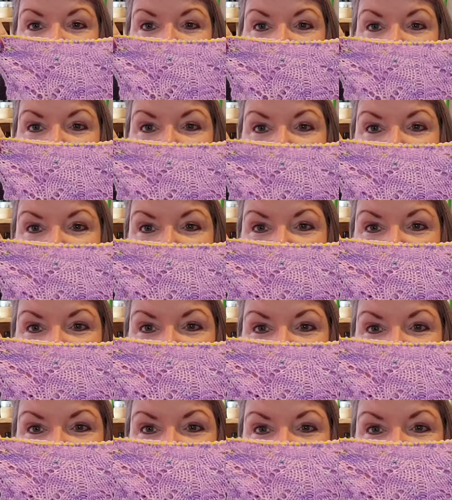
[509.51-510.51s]
And
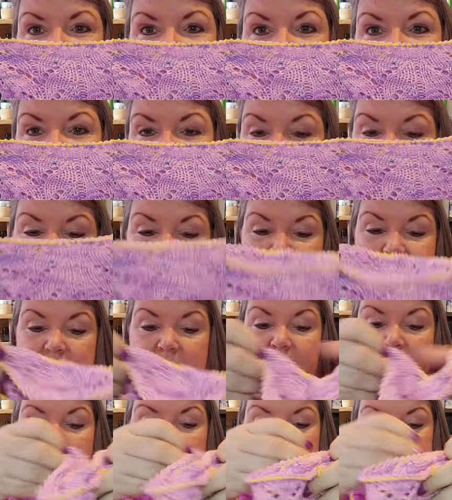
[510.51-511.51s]
I love this
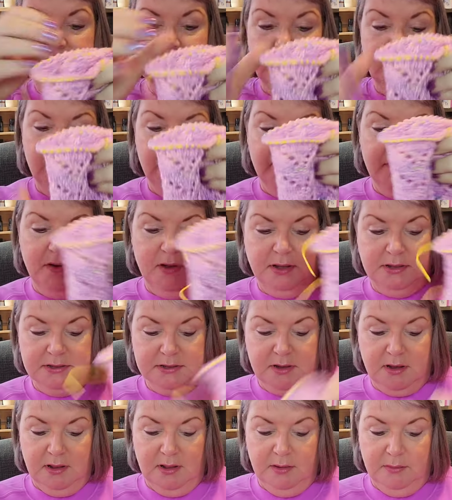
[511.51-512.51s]
colourway. It's the Love
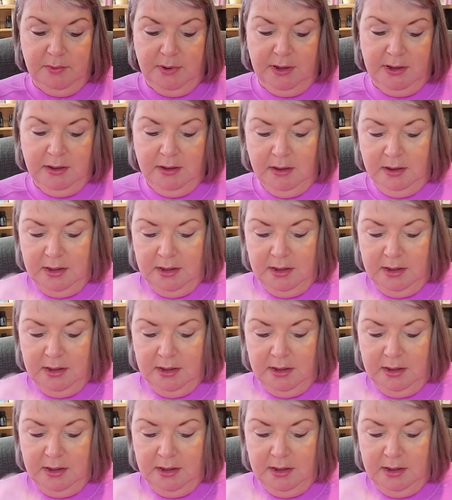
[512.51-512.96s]
Hearts colourway.